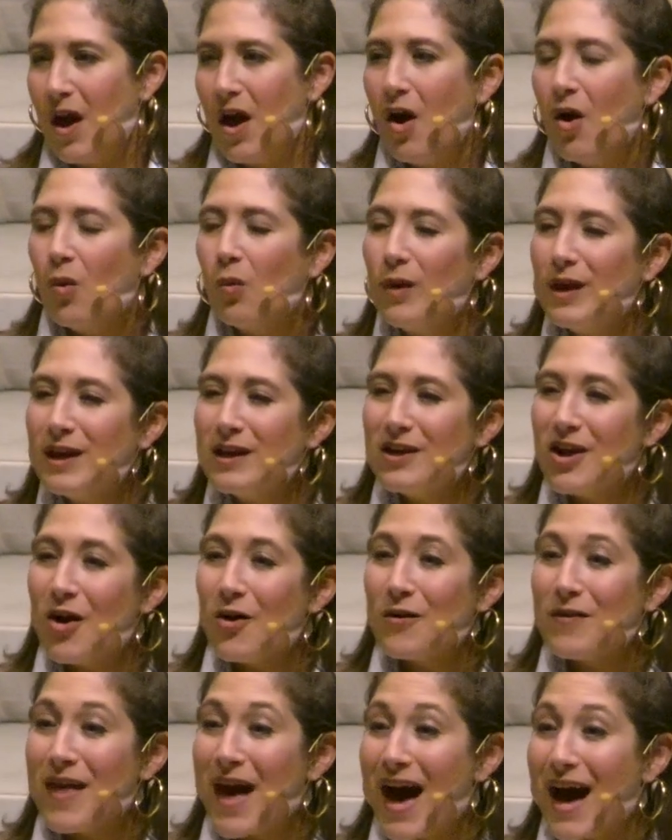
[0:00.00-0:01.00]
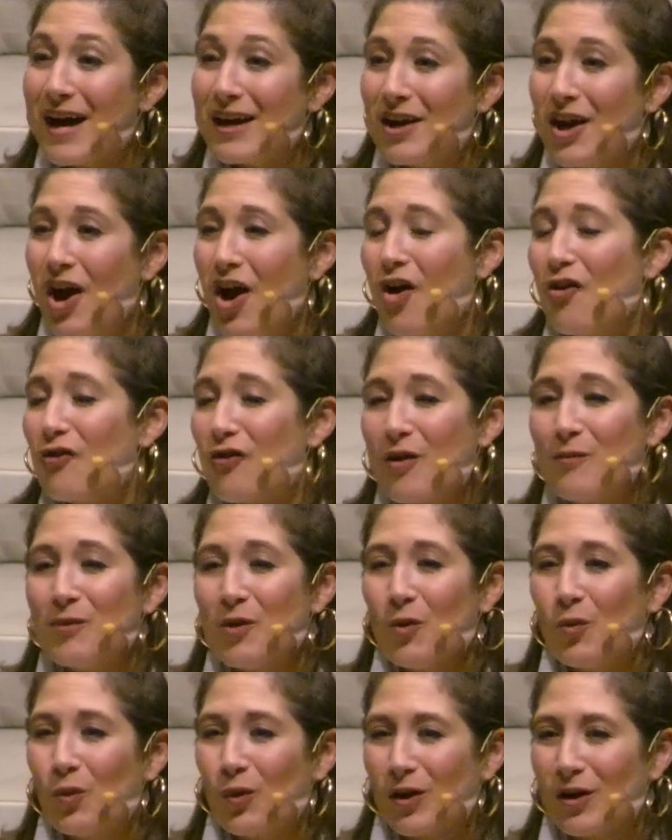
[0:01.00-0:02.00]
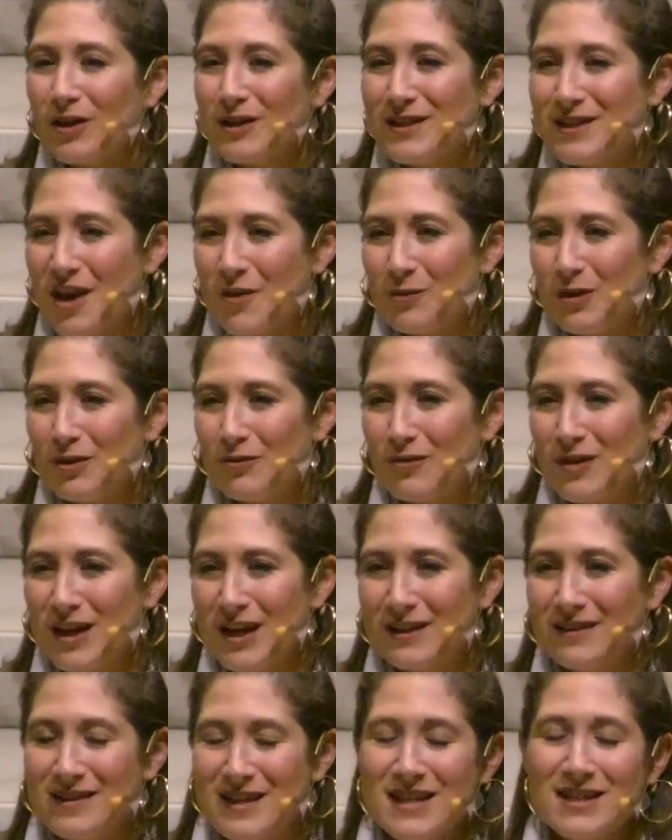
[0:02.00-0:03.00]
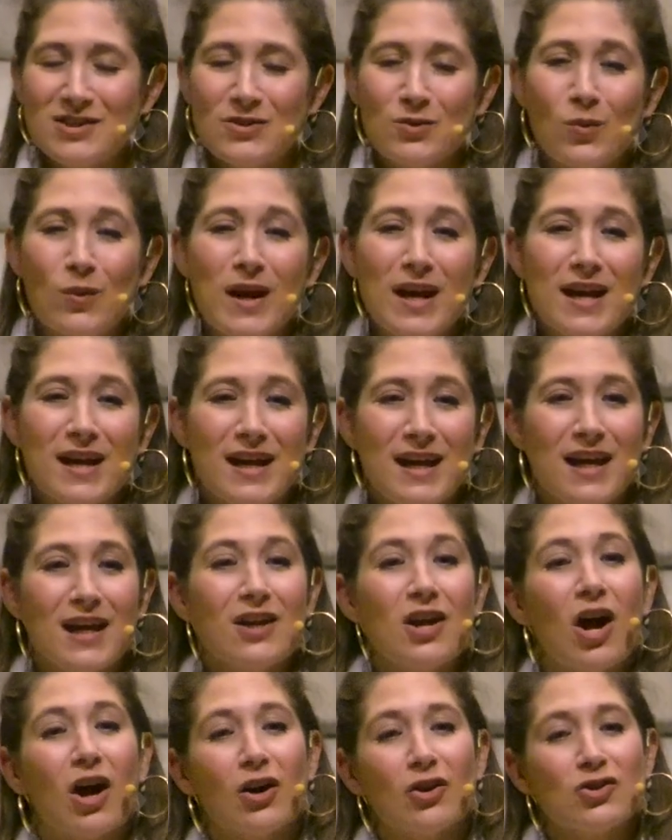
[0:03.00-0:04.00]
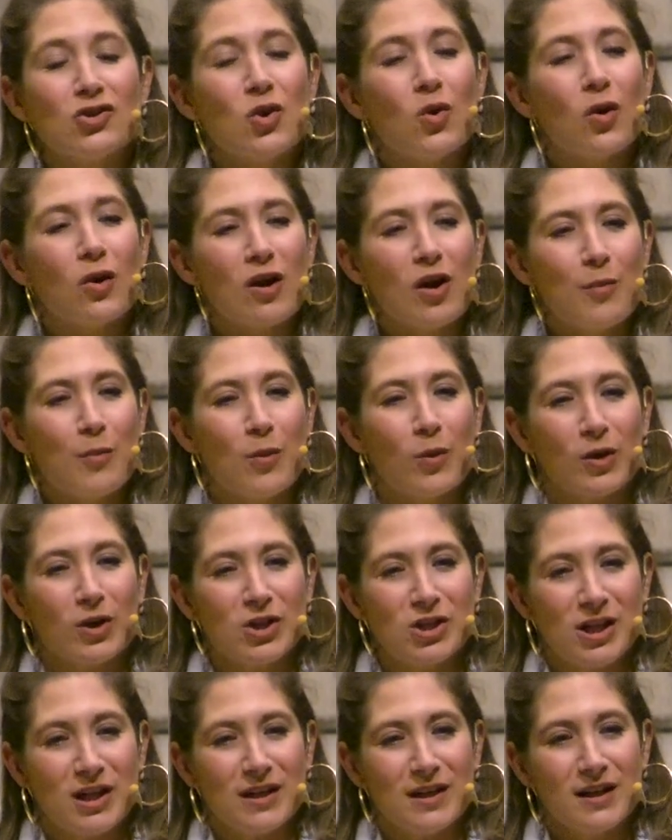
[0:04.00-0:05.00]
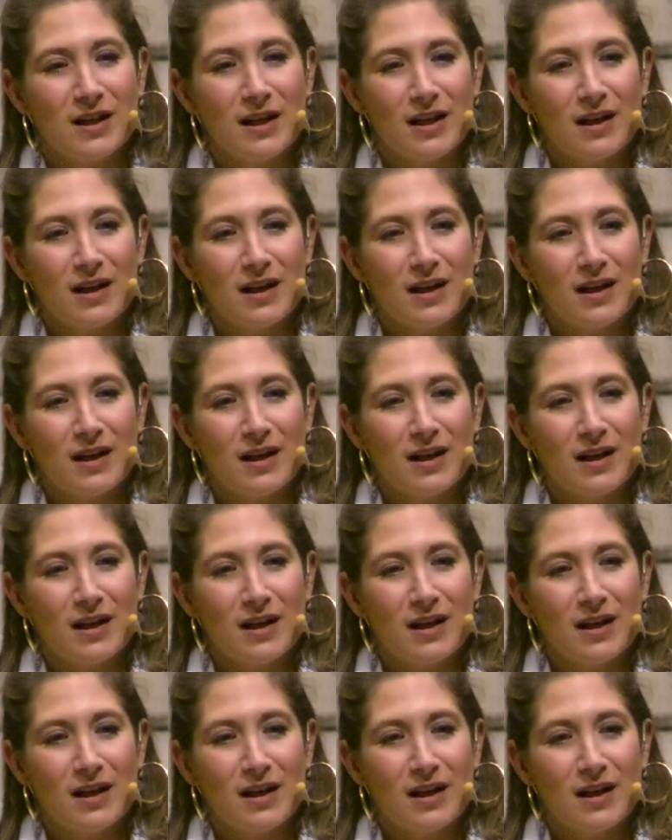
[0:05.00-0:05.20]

We know that from the words that we read this week in our Torah portion